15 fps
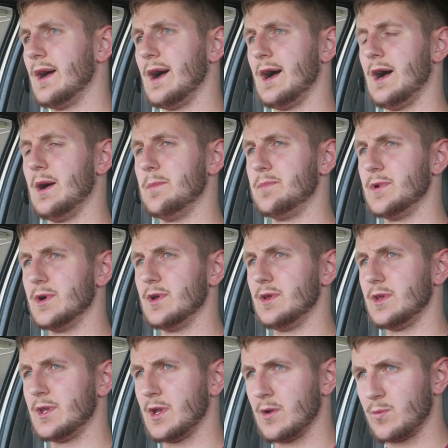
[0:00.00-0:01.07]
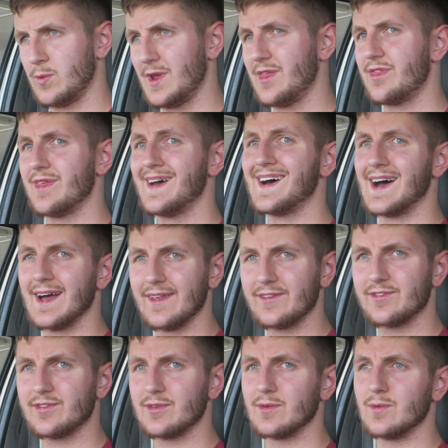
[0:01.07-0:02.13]
But, you know, with
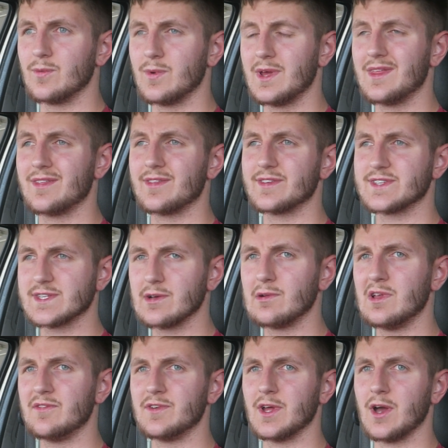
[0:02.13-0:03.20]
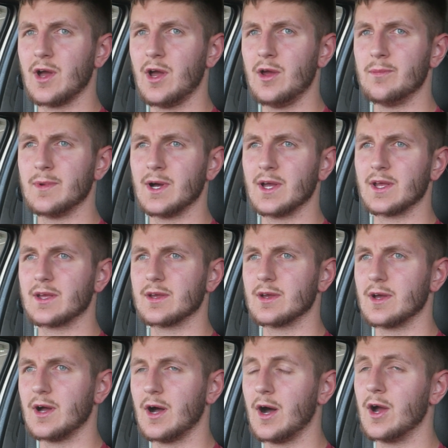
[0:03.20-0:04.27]
that, with still living at home, like,
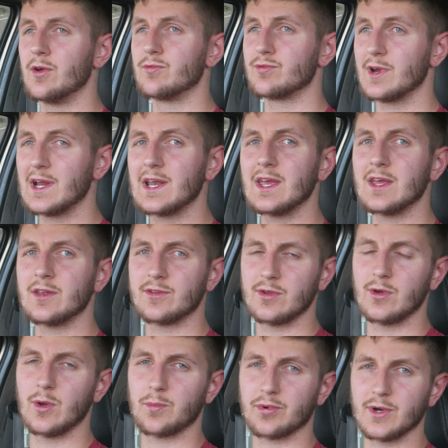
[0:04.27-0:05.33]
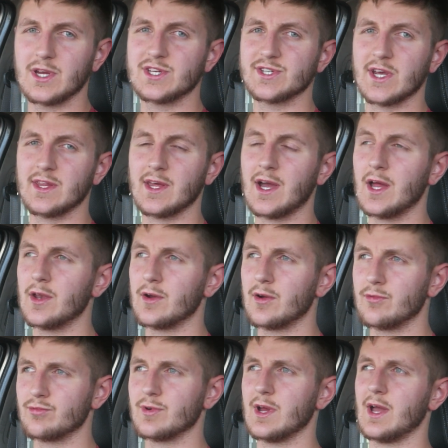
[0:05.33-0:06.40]
I really do appreciate that, and
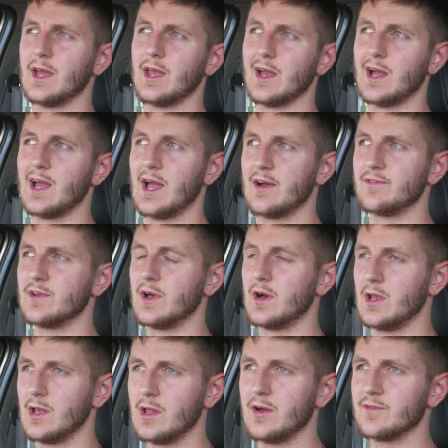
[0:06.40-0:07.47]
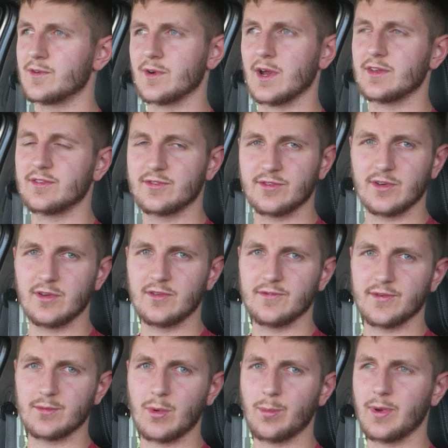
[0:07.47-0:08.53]
I have a lot of gratitude
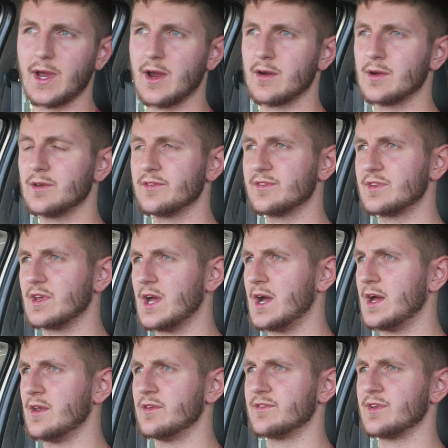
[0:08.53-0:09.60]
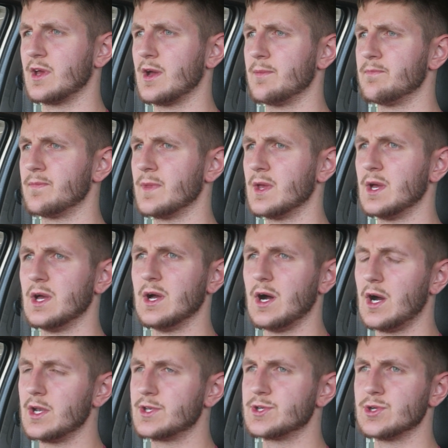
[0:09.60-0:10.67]
for my parents, and
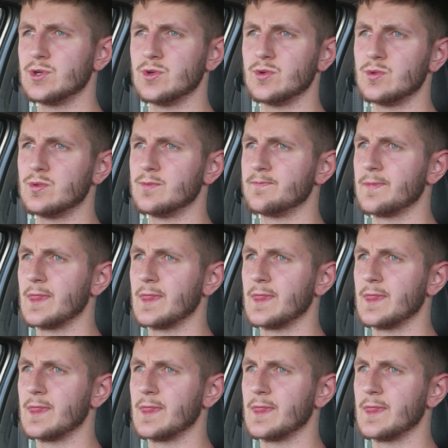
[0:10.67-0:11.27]
I do